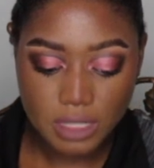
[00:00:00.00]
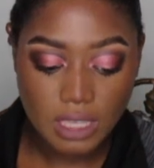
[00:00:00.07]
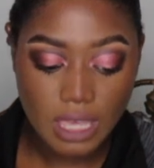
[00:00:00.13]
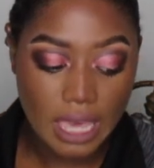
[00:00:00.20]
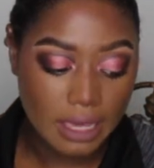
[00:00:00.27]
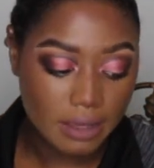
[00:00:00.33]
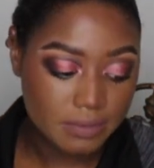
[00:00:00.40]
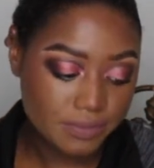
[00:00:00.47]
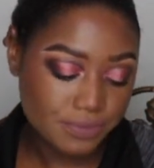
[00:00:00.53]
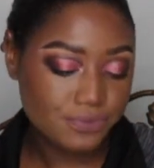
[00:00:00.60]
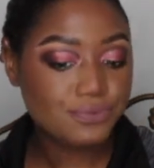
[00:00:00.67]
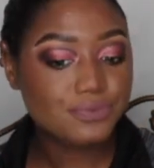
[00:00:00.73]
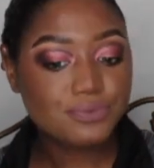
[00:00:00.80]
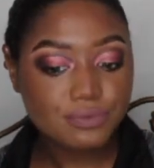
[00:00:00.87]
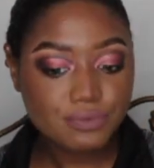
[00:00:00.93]
Okay,
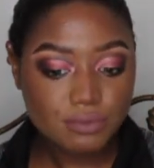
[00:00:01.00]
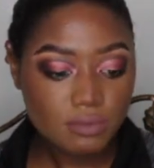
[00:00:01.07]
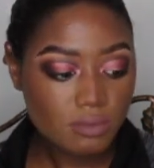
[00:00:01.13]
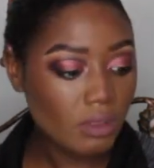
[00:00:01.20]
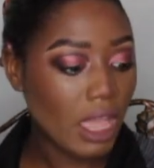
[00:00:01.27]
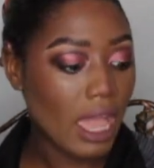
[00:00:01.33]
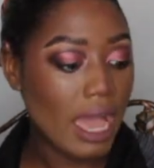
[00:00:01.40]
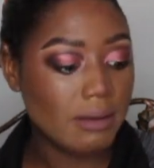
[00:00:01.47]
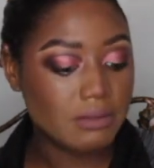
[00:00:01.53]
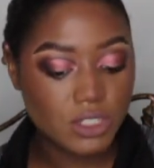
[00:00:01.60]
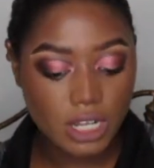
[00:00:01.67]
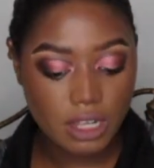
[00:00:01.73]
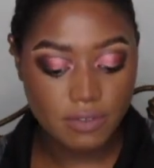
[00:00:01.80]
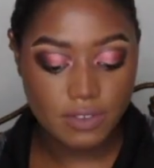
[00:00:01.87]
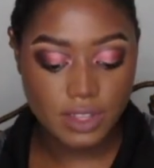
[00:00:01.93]
after
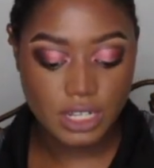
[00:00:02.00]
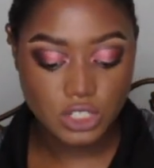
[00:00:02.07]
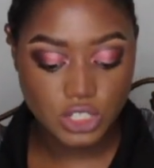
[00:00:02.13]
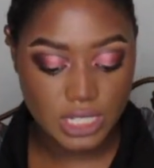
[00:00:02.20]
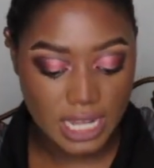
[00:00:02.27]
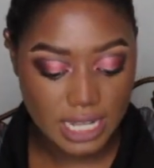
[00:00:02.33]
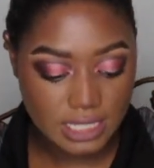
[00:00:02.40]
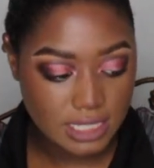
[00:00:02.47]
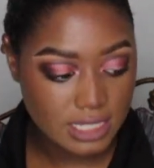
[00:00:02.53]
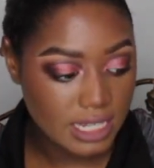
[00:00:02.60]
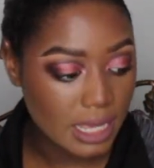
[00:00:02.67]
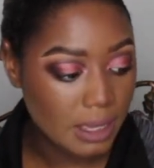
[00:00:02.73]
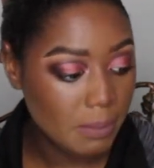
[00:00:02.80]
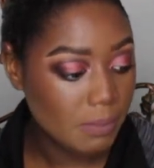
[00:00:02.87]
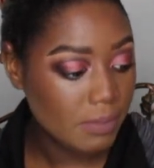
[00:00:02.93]
I finish that
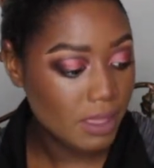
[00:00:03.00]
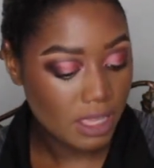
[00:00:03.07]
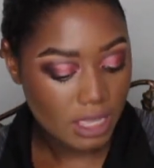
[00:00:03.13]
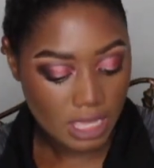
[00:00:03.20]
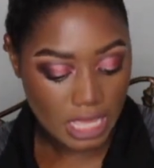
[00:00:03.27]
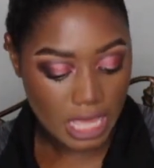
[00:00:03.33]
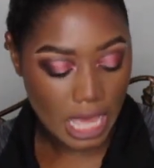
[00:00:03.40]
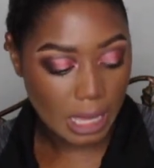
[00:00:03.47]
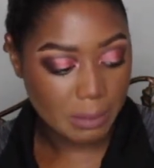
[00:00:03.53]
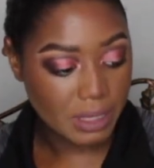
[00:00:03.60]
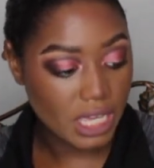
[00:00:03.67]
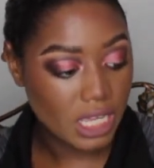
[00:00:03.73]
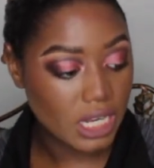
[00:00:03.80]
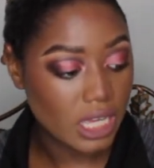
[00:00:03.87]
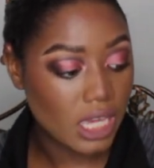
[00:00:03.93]
step, I'm
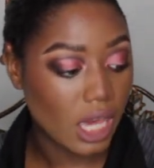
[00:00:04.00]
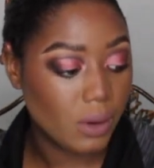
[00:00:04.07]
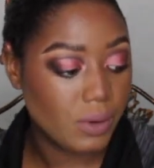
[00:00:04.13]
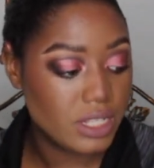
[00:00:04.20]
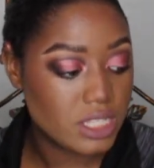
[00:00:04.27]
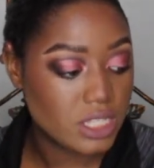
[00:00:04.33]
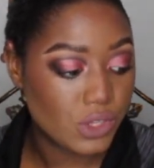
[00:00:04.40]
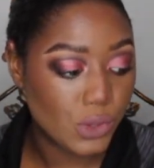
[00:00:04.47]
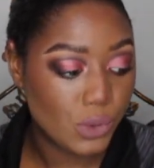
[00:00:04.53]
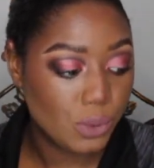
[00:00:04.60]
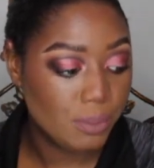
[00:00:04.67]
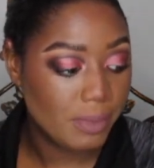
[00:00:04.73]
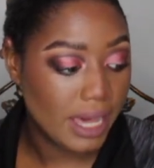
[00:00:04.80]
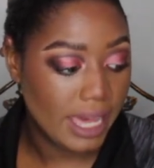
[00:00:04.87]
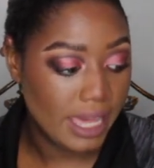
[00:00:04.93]
gonna go into
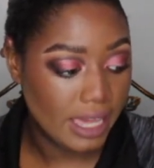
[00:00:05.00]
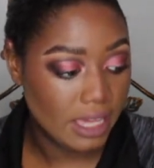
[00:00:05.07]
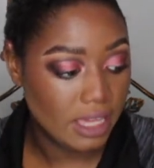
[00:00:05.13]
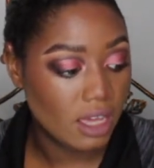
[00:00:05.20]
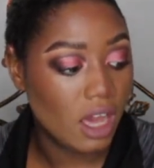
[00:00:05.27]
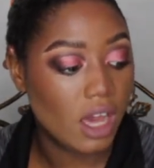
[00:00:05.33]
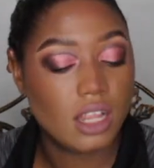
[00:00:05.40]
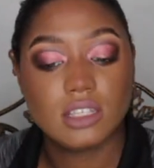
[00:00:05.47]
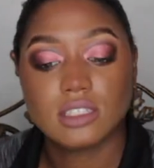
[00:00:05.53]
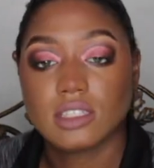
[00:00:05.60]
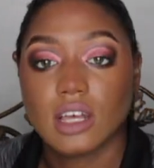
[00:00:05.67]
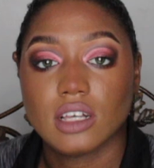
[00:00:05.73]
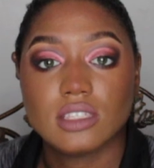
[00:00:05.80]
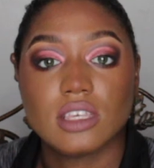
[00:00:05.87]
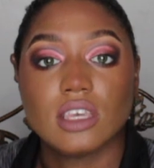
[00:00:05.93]
my
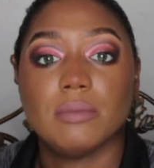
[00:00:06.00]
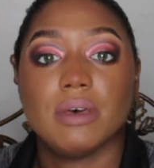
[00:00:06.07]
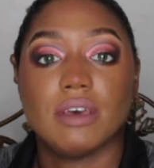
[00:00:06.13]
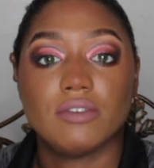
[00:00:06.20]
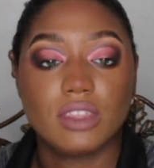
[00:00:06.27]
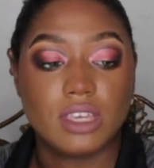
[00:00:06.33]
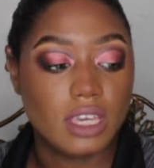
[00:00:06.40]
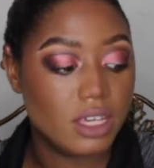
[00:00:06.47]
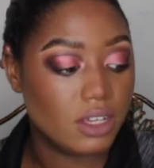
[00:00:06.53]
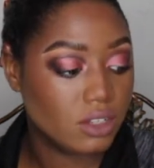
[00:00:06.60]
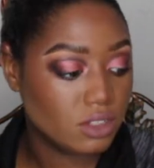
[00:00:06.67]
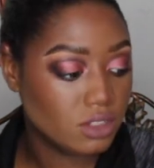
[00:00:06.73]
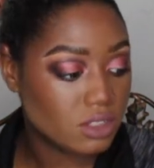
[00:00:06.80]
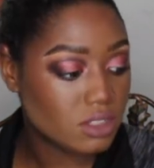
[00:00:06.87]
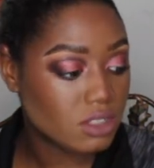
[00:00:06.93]
Anastasia Beverly
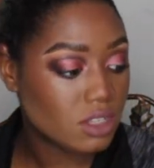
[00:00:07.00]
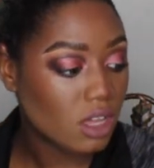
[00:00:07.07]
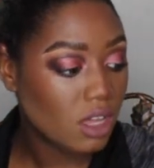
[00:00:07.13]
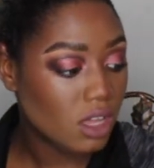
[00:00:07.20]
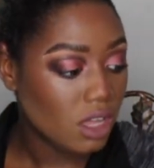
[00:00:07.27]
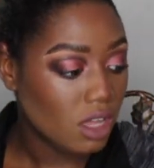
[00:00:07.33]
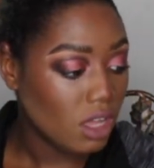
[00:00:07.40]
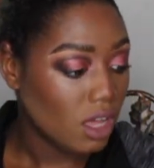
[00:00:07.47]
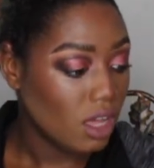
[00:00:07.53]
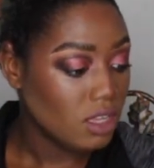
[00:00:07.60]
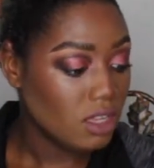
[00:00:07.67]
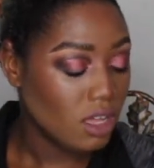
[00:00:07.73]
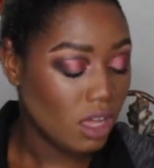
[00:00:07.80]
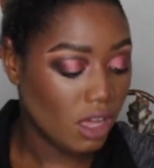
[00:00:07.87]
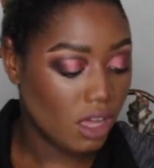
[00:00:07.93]
Hills
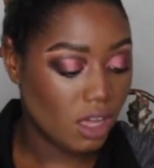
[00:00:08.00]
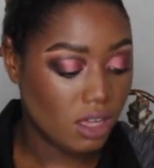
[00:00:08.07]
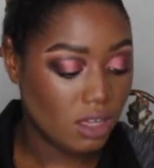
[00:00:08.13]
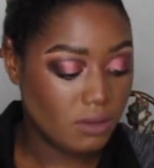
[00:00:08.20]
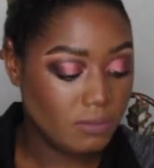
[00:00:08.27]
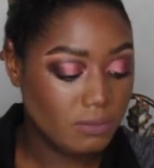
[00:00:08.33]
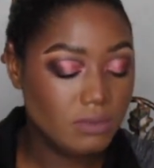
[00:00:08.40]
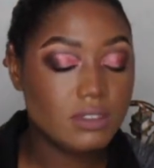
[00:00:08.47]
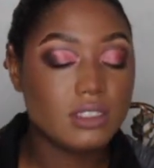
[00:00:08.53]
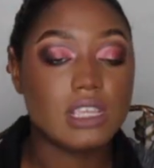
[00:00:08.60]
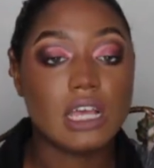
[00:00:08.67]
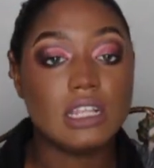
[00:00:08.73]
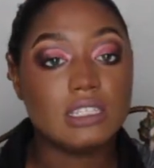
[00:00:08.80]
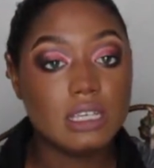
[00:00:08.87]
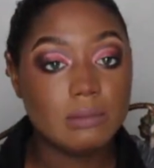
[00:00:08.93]

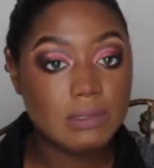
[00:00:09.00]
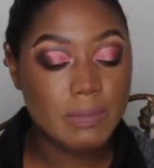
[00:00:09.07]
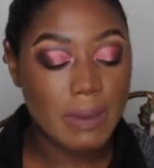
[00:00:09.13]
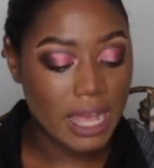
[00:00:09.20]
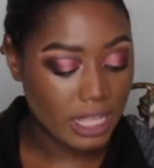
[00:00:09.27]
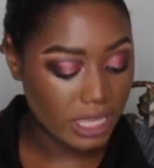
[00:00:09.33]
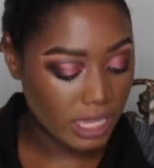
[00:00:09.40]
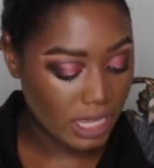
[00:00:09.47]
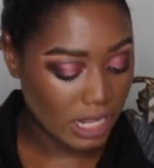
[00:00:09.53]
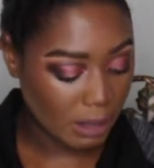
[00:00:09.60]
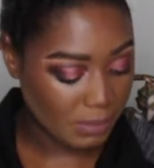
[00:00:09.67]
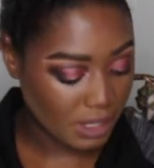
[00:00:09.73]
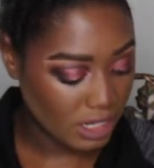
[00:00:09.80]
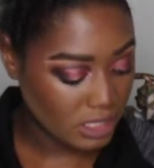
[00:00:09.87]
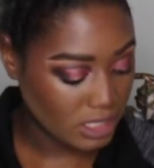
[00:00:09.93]
Sun Dips palette.
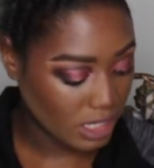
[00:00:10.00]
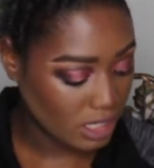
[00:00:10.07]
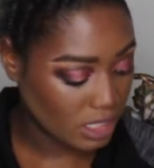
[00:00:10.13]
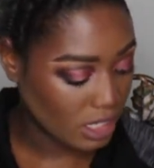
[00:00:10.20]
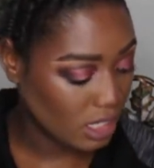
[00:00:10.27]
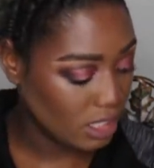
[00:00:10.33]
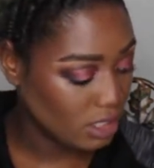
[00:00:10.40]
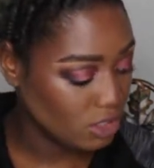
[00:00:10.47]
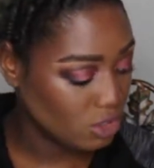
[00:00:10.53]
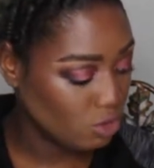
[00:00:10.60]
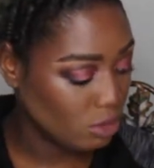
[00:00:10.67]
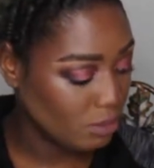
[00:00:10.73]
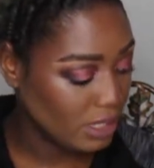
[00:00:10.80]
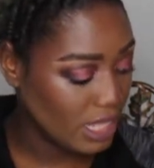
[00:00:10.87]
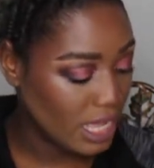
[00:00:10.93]
I'm gonna take the color
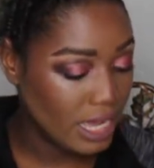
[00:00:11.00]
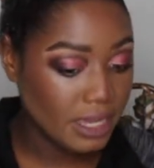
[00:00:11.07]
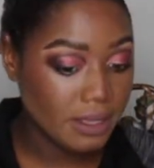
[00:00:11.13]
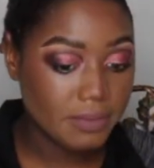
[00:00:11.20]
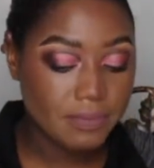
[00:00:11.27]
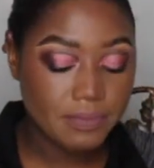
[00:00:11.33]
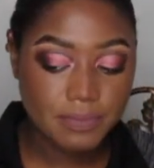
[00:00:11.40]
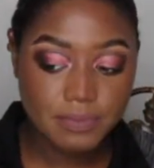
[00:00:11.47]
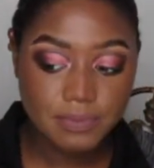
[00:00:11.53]
Tourmaline.